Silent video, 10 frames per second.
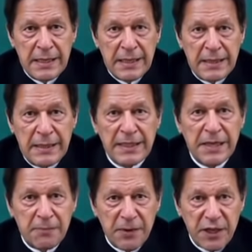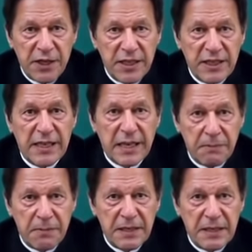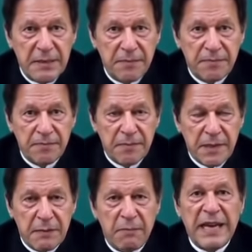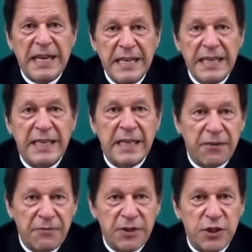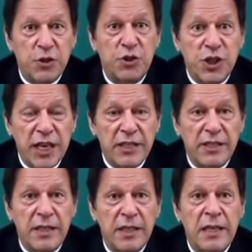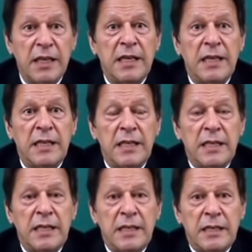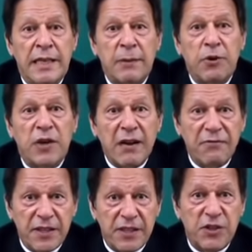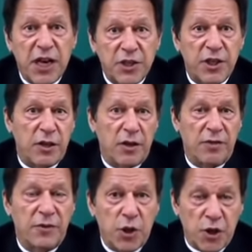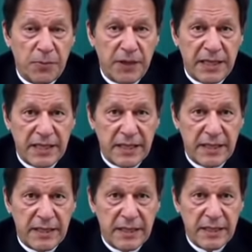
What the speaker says: This repression is accompanied by illegal efforts to change the demographic structure of the occupied territory